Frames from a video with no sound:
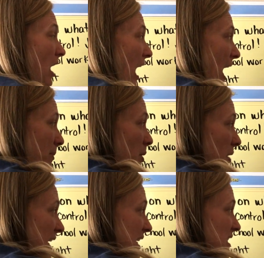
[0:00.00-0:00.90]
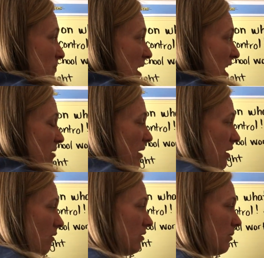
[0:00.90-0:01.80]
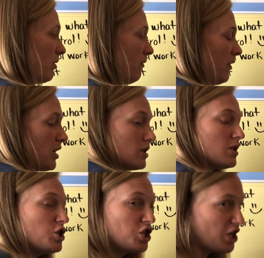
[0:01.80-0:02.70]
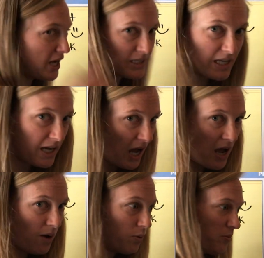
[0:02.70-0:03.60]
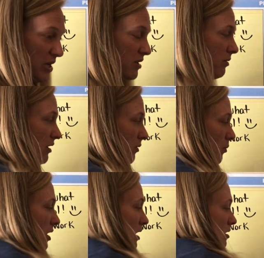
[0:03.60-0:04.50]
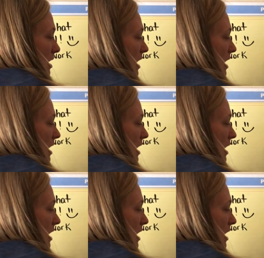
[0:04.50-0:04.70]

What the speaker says: I'm going to expand my whole number first, just like I would be doing with